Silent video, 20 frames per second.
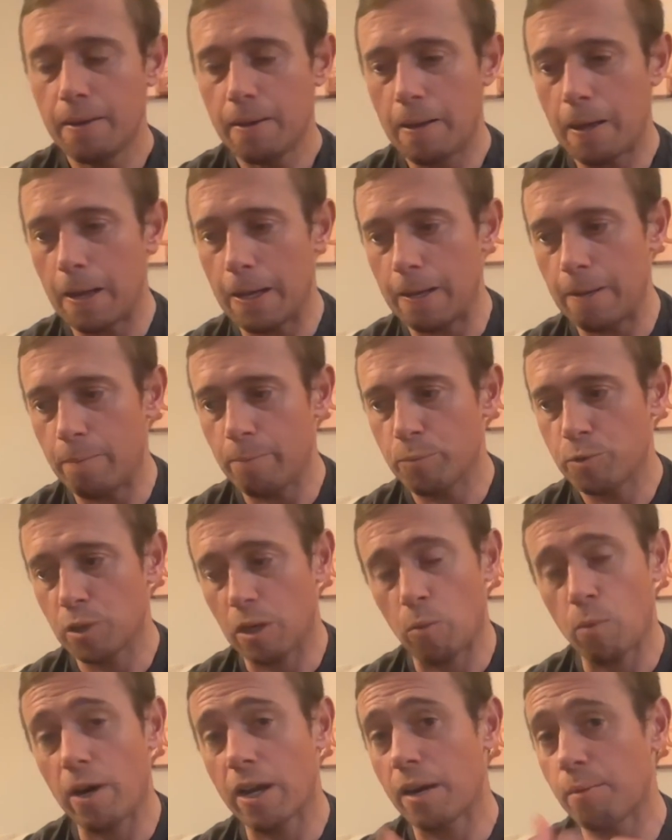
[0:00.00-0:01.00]
So
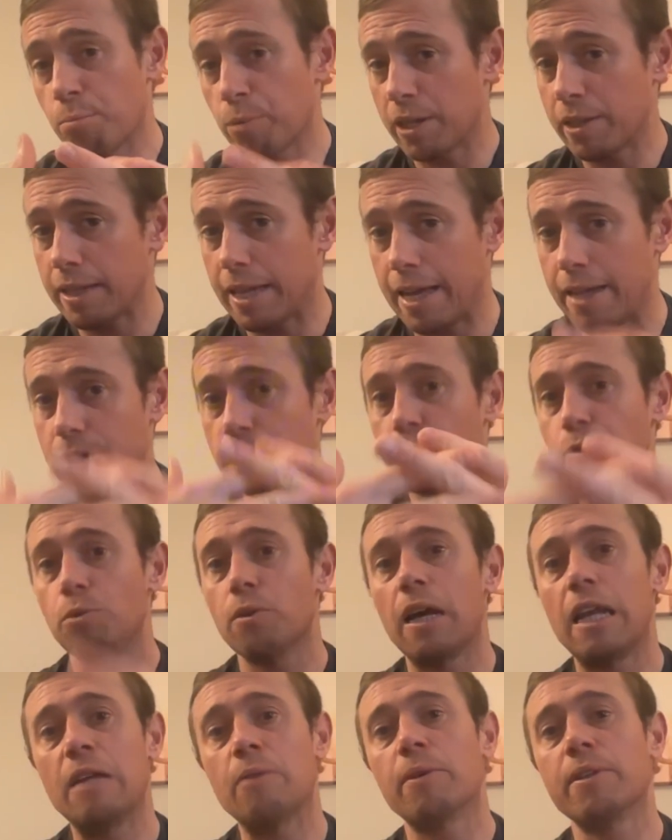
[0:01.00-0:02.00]
I want to bring that
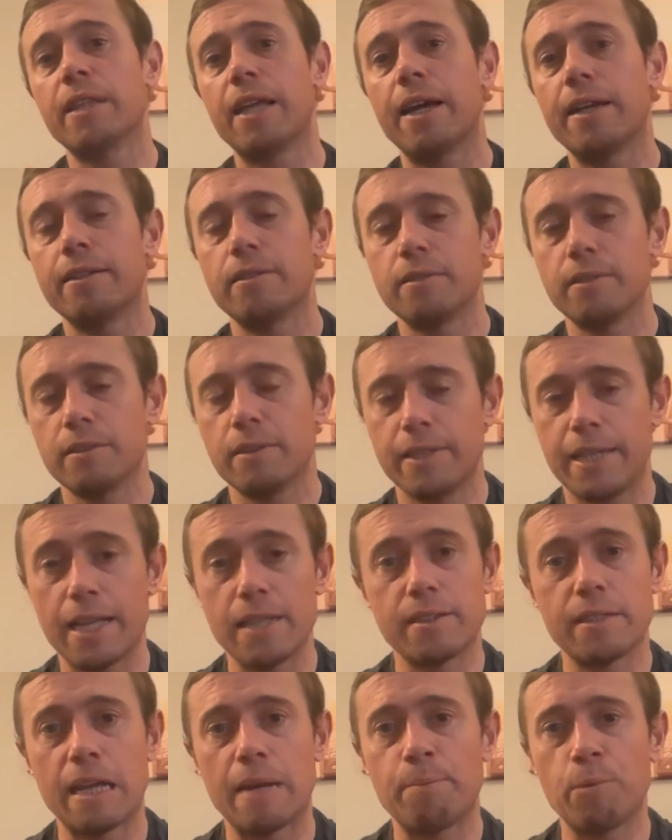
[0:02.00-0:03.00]
to anyone that
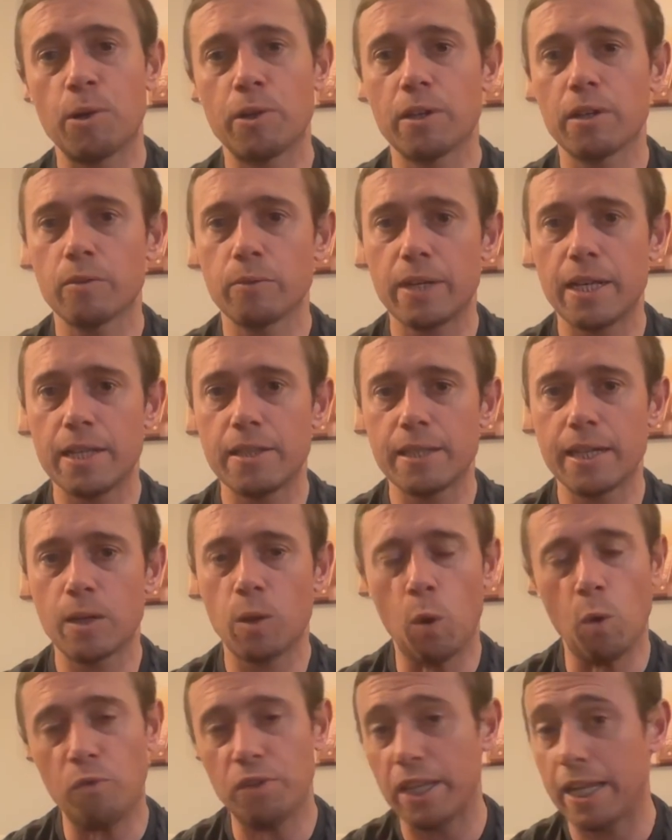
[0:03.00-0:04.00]
gets that book and reads it, and
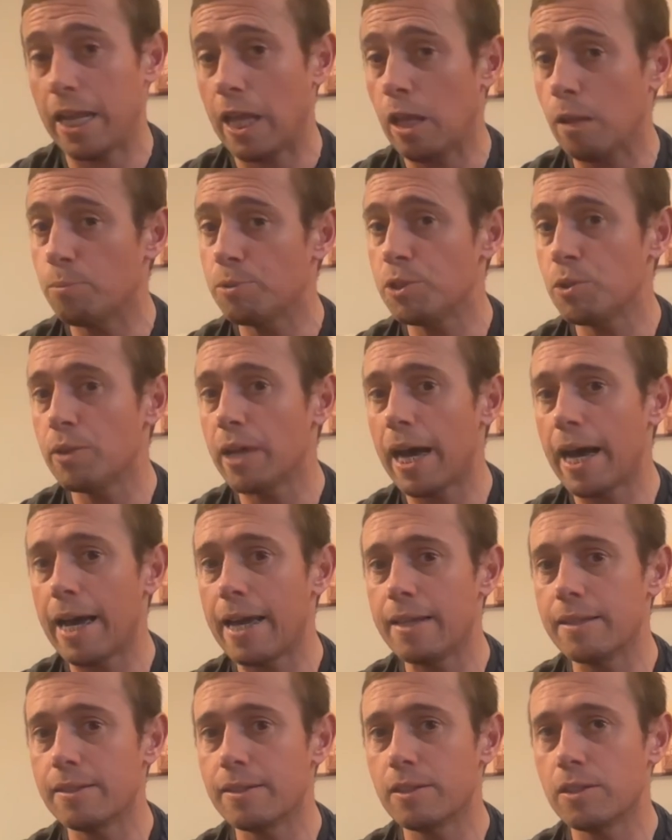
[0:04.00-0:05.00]
hopefully it helps you
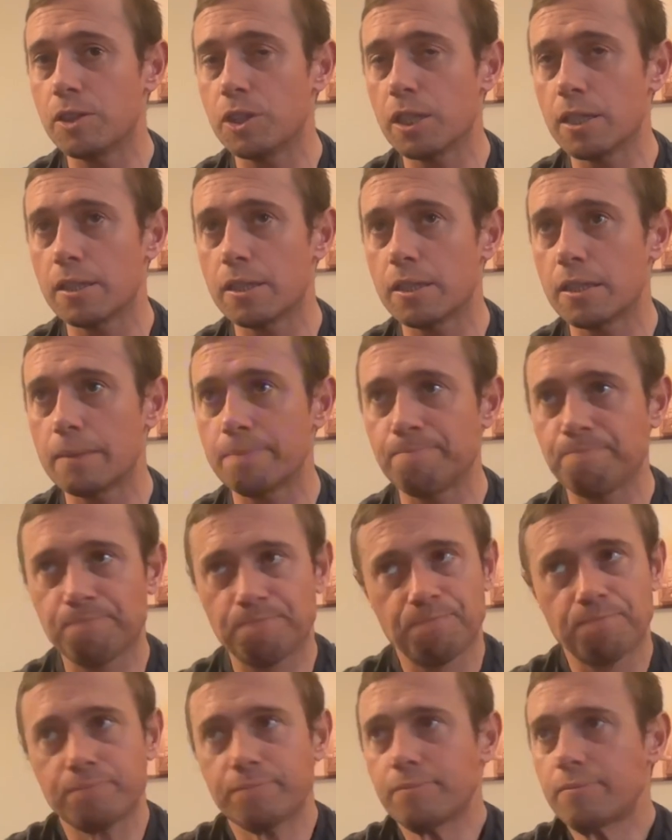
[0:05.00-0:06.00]
guys just
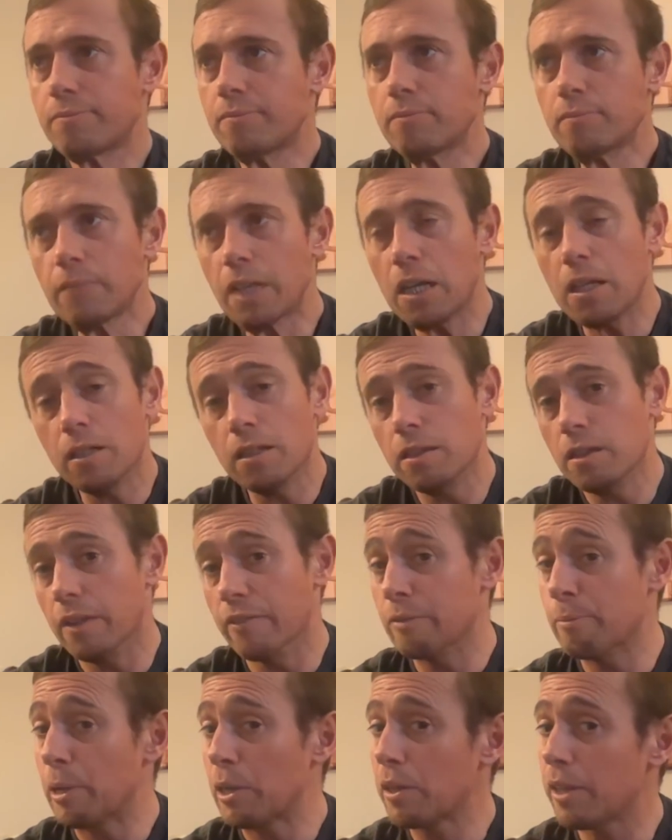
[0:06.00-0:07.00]
live
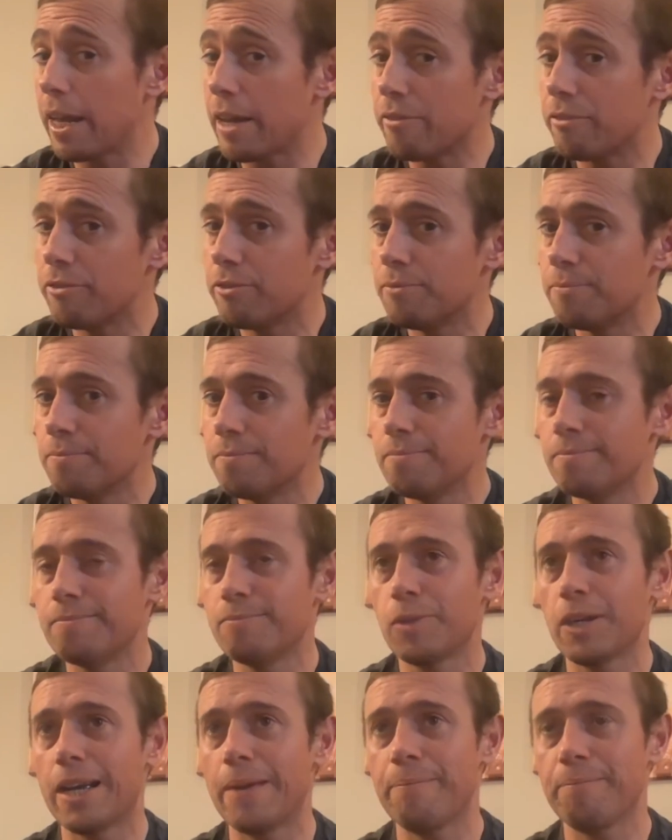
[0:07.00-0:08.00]
a better life,
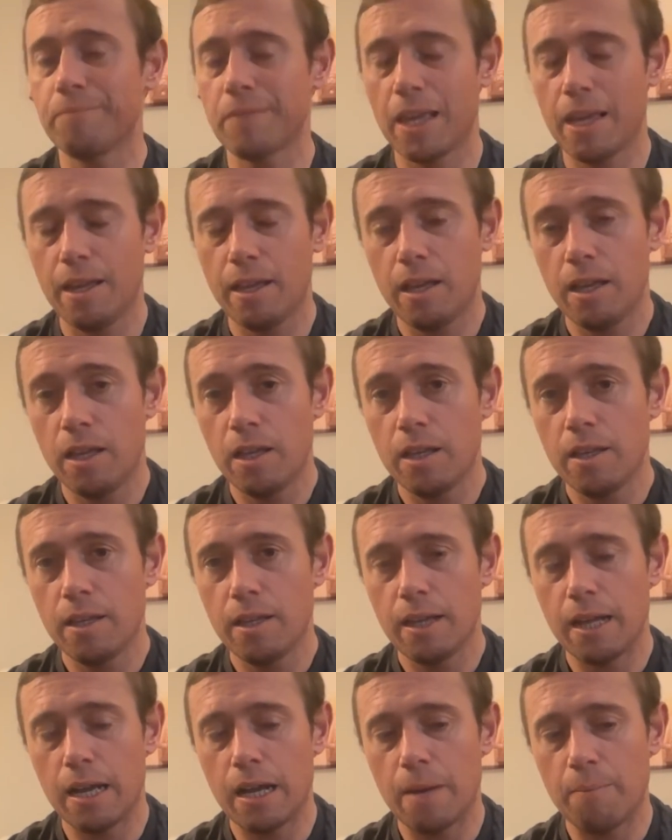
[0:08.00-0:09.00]
right?
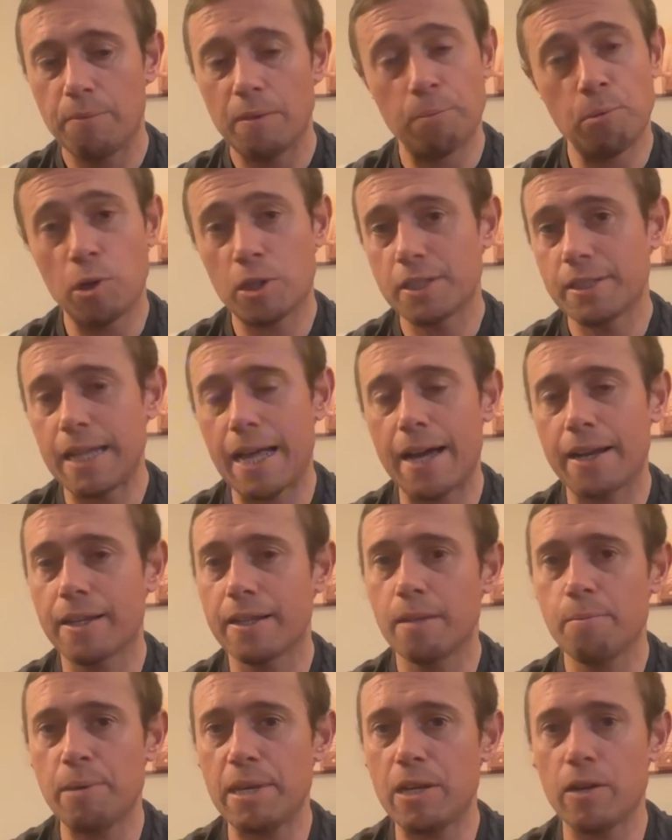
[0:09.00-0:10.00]
The book's not going
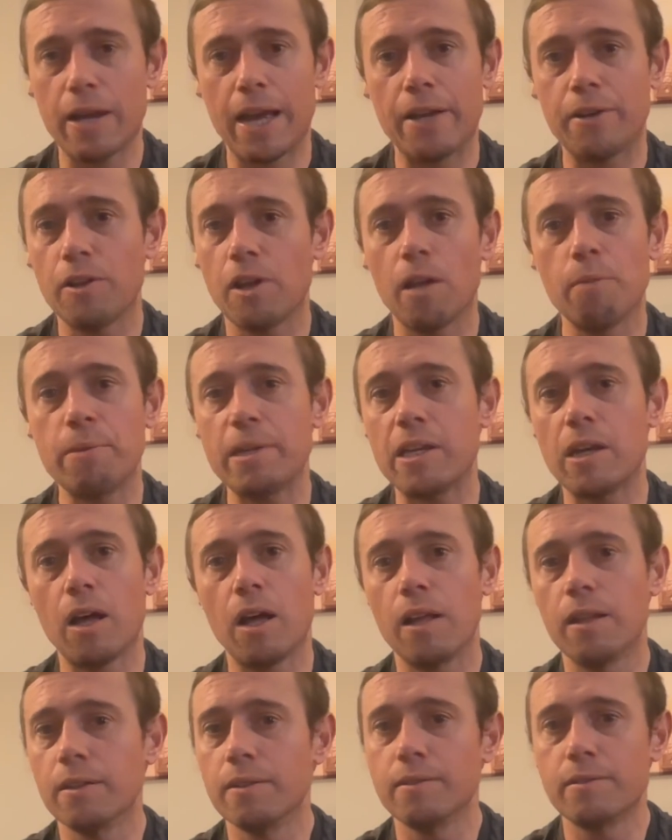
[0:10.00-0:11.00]
to be your end-all,
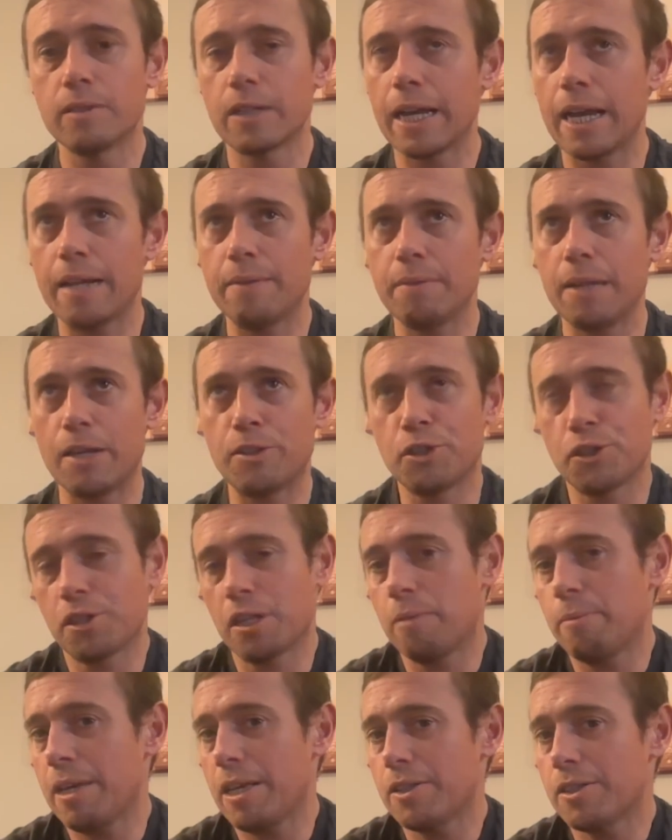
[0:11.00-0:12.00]
be-all, right? It's just
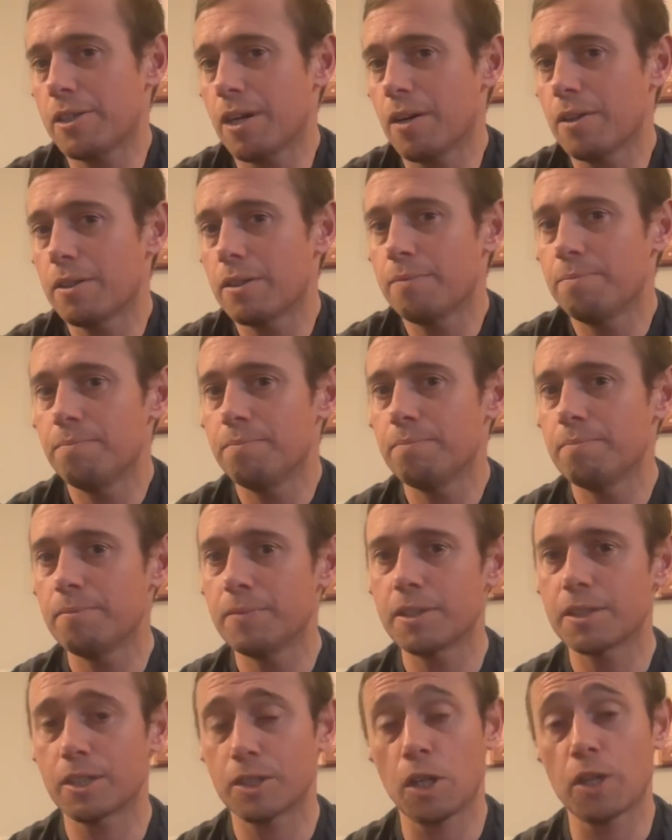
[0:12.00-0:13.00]
going to be a start.
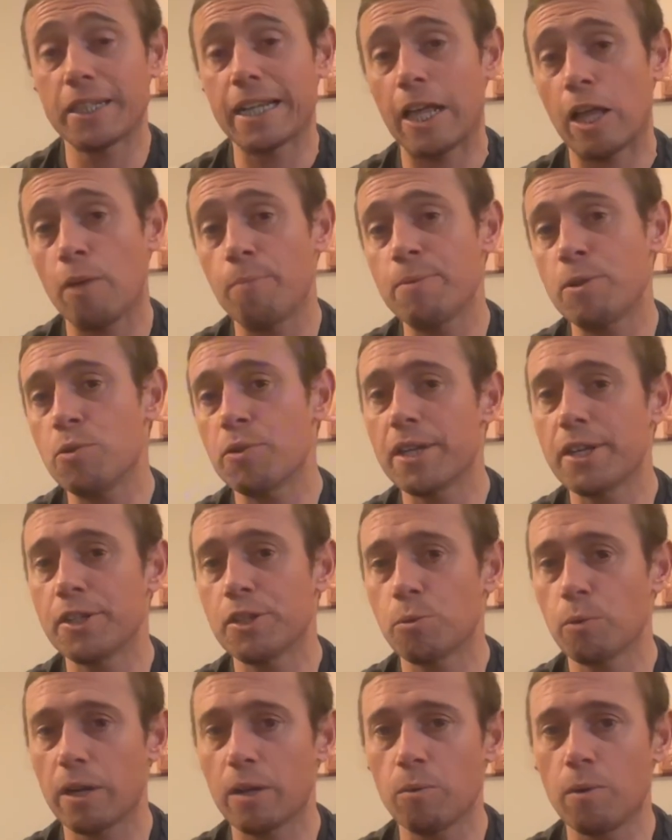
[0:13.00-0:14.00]
It's to start to help you get
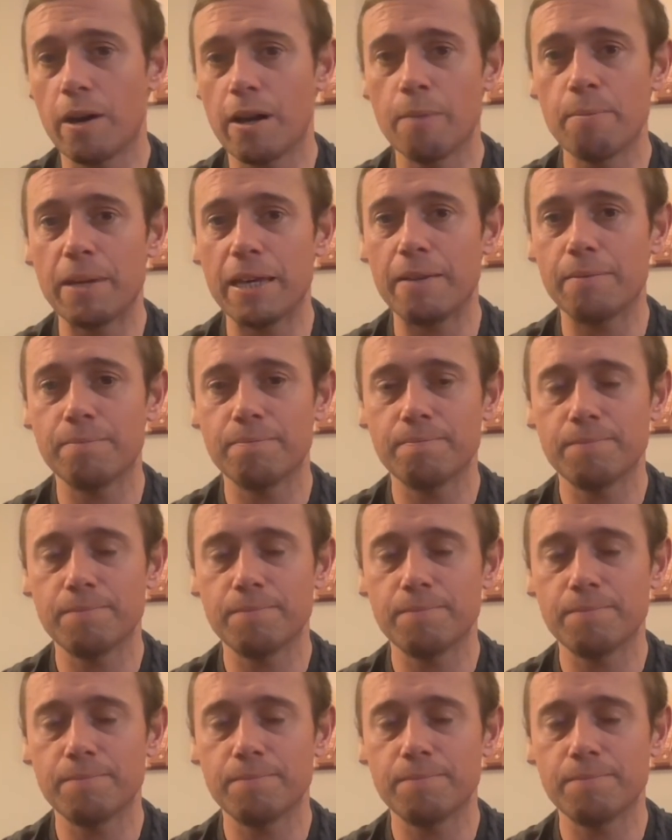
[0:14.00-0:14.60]
to where you want to be.